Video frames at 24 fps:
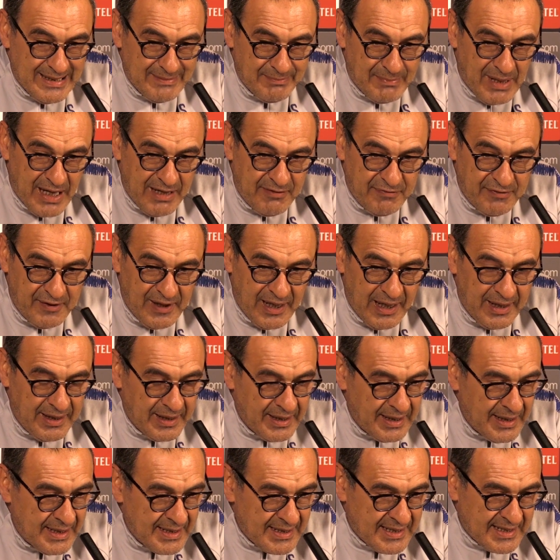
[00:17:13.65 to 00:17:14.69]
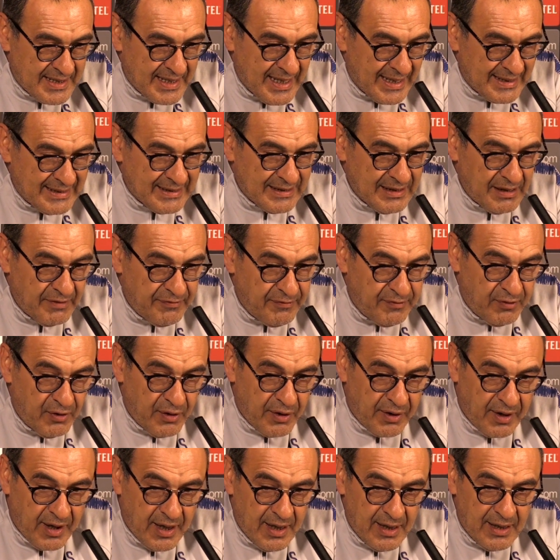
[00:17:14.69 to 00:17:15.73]
my feeling is that uh,
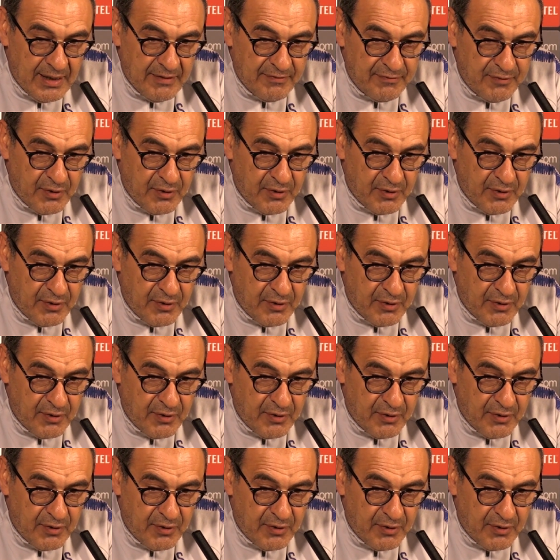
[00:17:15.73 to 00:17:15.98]
for uh,